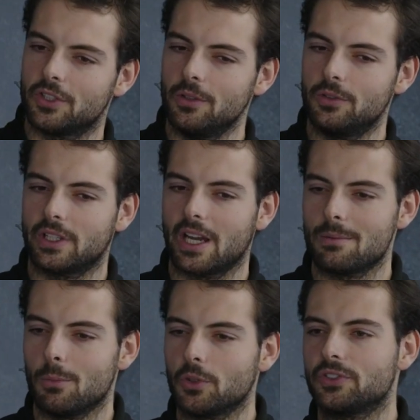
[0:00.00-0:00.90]
used to kind
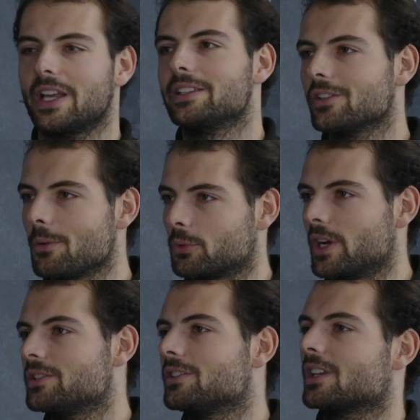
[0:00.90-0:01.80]
of more standard
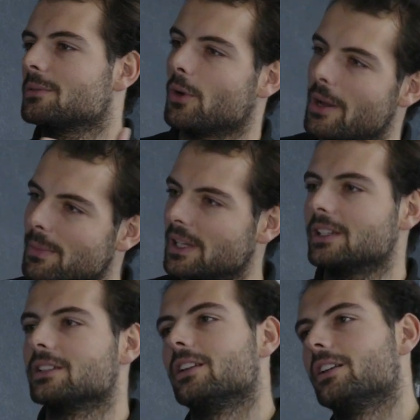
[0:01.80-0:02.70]
operations, kind of more end
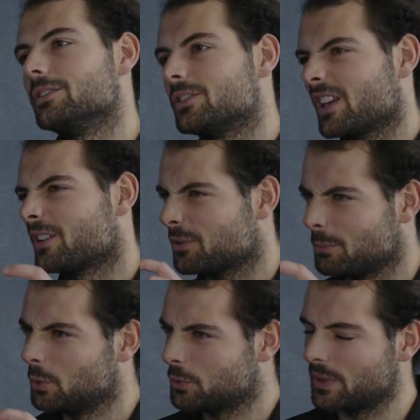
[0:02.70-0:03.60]
milling and, and kind of
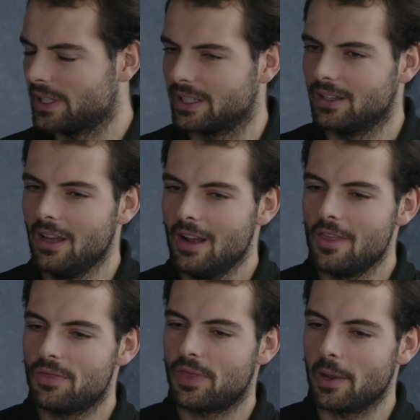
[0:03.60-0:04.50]
small drilling,
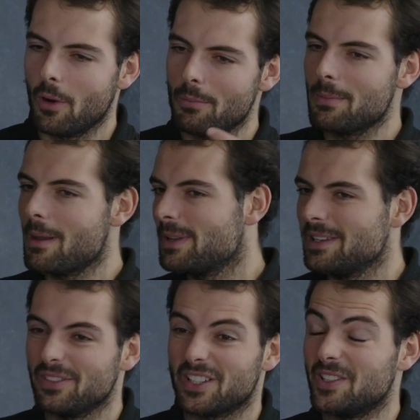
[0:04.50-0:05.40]
they won't be maybe
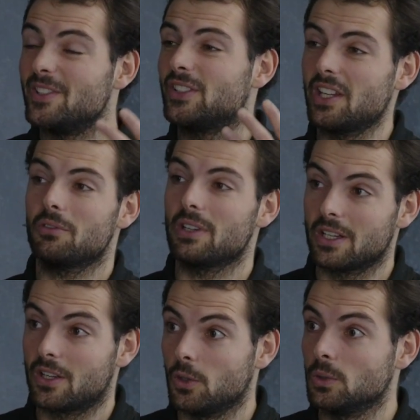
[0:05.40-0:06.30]
even considering
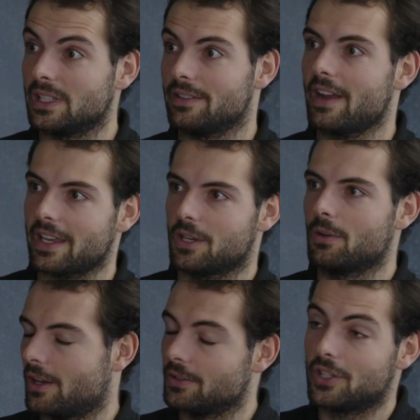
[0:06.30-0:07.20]
coolant evacu
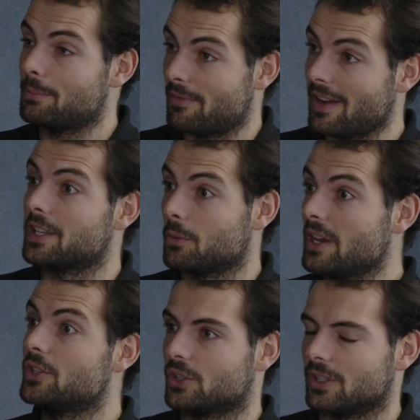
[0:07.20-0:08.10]
uh, chip
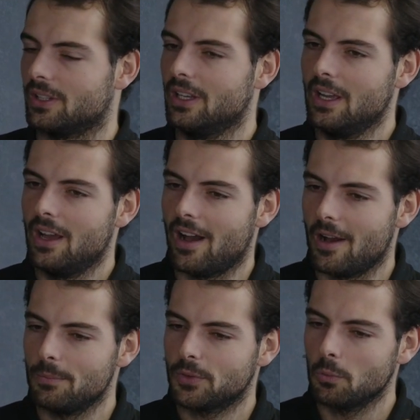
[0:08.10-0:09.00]
evacuation.
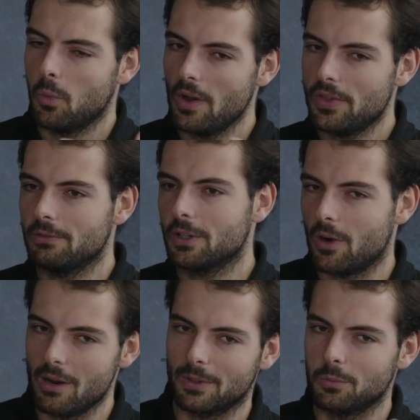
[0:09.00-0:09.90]
Um, so what are the
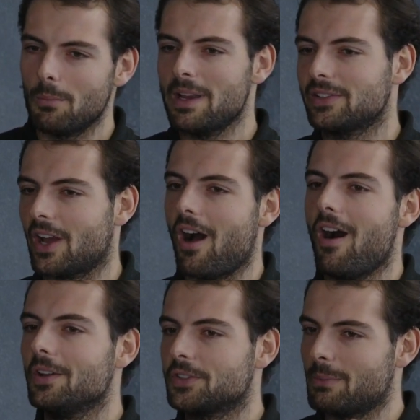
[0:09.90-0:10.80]
requirements? What makes it
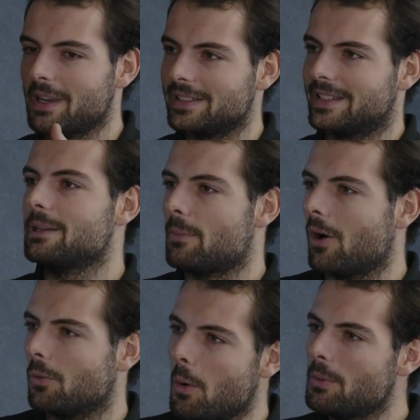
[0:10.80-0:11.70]
hard to make a deep
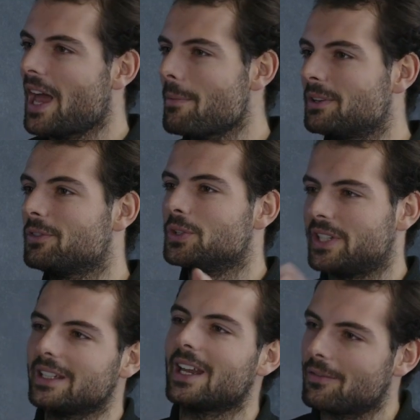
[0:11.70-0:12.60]
hole? What would happen if you
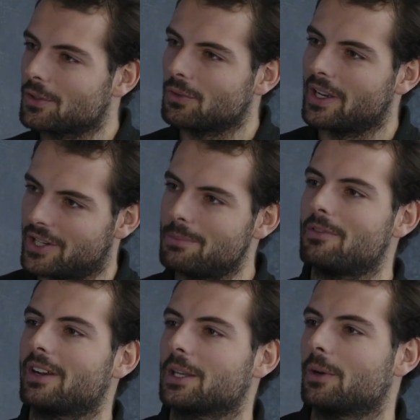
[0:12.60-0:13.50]
didn't have the right chip
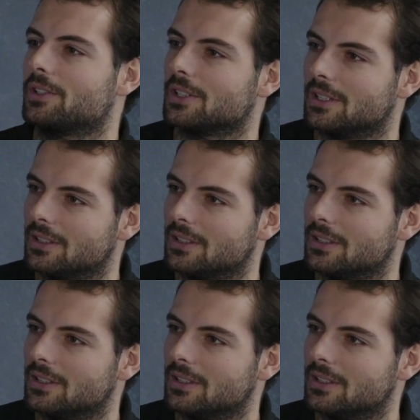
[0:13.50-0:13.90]
evacuation?